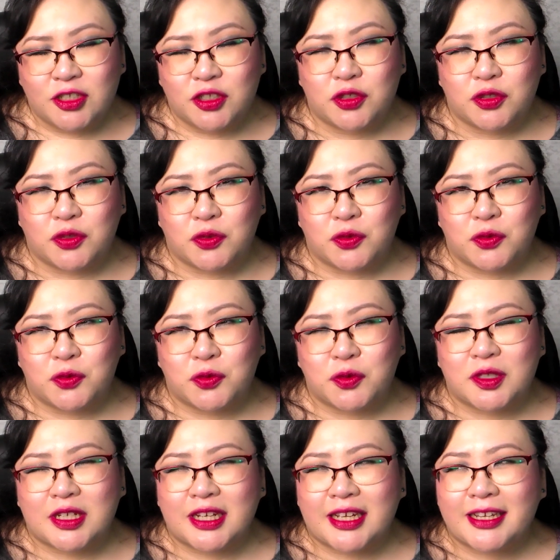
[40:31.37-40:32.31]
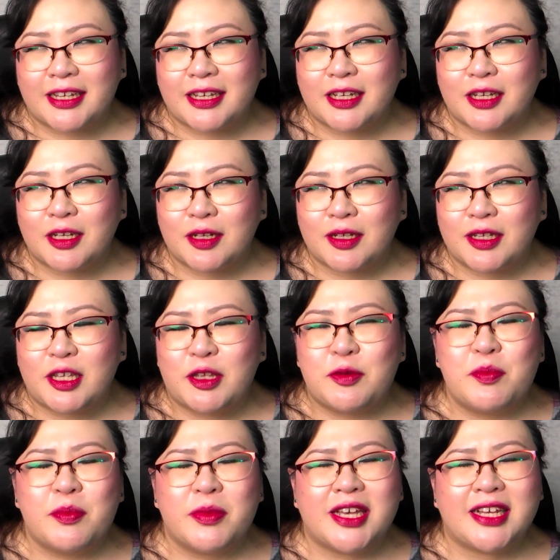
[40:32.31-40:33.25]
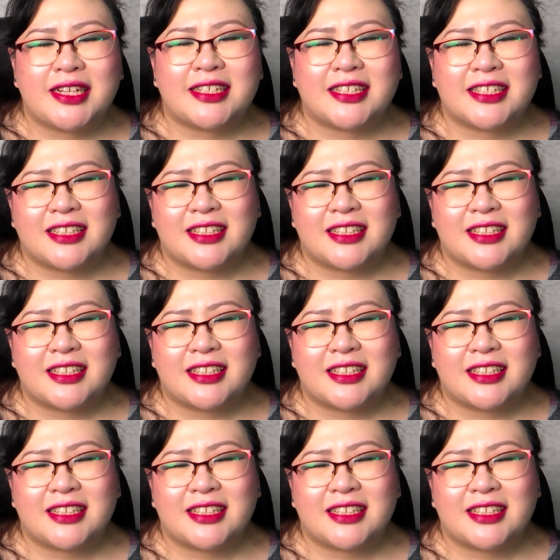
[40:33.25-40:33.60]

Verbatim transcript: to like emit